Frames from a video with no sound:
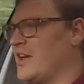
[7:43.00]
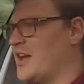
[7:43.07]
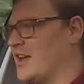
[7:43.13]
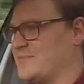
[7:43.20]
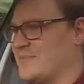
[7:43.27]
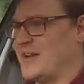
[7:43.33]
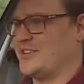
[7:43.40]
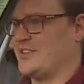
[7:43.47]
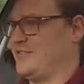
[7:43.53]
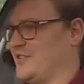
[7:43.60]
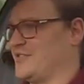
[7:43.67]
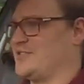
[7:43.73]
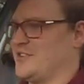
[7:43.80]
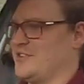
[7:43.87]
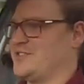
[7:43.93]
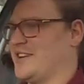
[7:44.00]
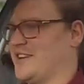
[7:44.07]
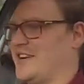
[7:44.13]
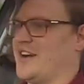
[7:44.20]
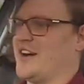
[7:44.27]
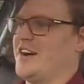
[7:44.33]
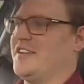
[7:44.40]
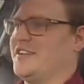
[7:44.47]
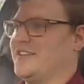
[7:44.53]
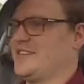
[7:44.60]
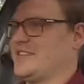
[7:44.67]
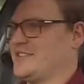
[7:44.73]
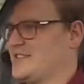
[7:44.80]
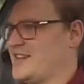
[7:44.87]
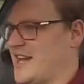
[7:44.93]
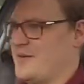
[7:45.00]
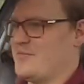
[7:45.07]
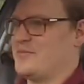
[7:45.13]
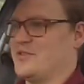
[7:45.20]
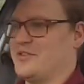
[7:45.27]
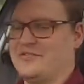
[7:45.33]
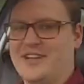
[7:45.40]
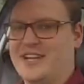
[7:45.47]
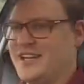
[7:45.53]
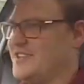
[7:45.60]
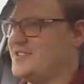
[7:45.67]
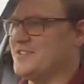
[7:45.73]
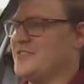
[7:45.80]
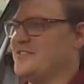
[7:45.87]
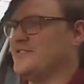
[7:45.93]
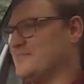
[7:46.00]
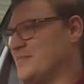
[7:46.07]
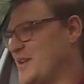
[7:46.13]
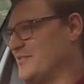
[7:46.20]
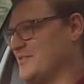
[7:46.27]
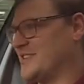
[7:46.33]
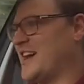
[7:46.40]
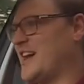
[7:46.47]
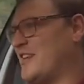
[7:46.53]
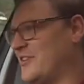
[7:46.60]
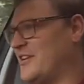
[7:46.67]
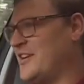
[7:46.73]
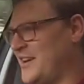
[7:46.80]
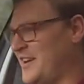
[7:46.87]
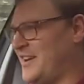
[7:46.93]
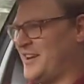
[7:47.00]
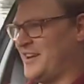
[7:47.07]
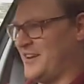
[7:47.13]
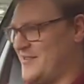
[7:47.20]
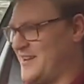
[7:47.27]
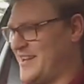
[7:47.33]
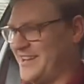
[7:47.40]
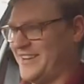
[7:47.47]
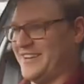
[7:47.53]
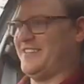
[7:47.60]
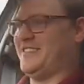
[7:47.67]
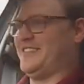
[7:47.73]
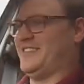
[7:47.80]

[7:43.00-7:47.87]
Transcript: especially for a 2-ton car that's capable of nearly 200 miles an hour. I mean,